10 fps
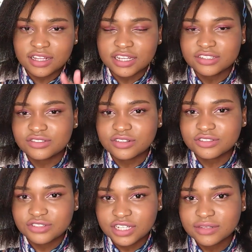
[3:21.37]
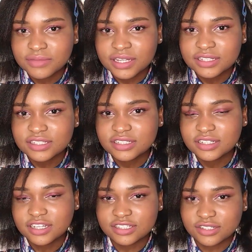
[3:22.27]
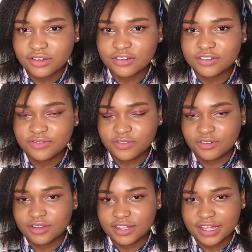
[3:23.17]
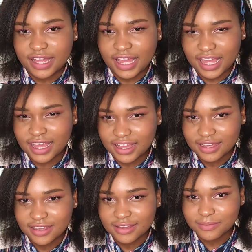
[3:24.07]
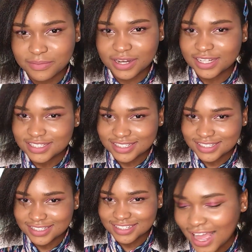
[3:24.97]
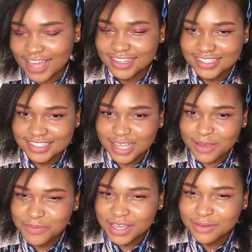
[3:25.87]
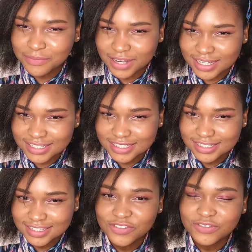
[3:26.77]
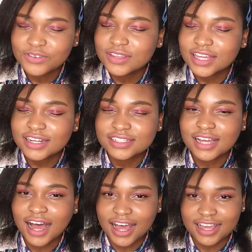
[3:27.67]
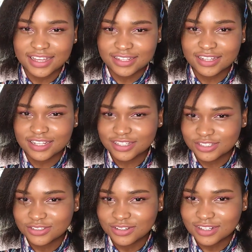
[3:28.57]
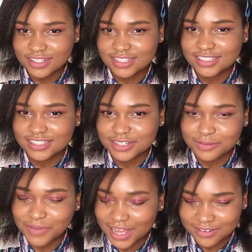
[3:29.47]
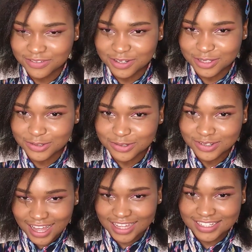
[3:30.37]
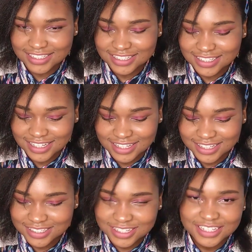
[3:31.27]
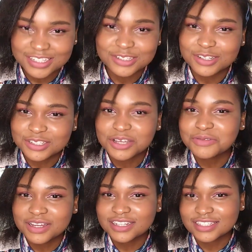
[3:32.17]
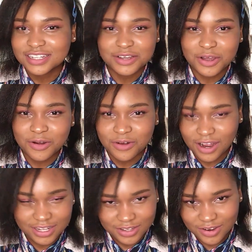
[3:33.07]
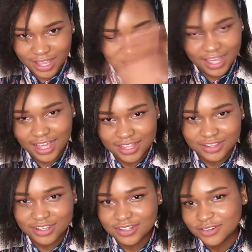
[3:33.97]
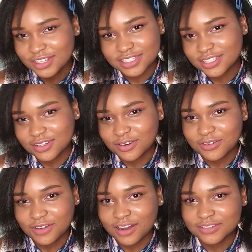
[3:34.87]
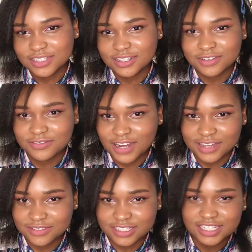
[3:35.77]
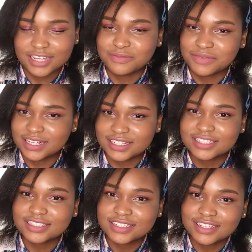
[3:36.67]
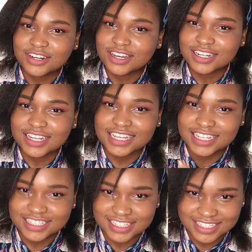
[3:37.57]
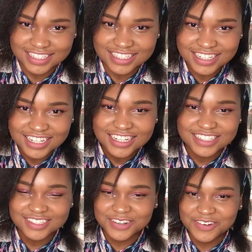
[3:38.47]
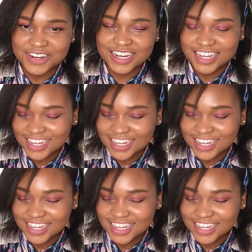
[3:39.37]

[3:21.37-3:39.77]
cholesterol treatment is good for the hair. But, and this is a big but, food that is high in cholesterol is still bad for you. And this cholesterol treatment is going to go on your hair and you're going to rinse it off after 5 to 10 minutes. You're not going to eat it. So,